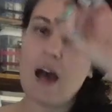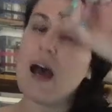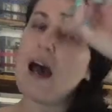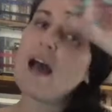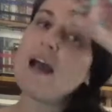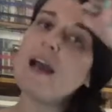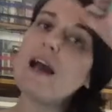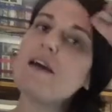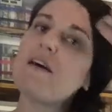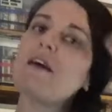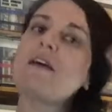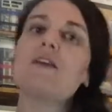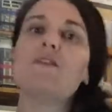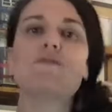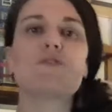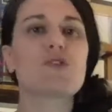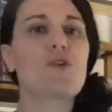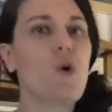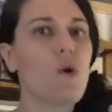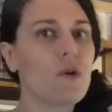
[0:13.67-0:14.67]
I have
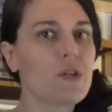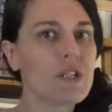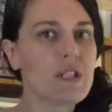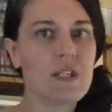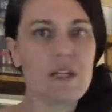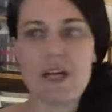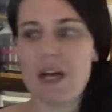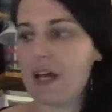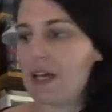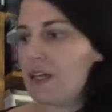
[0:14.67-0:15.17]
use Golden, I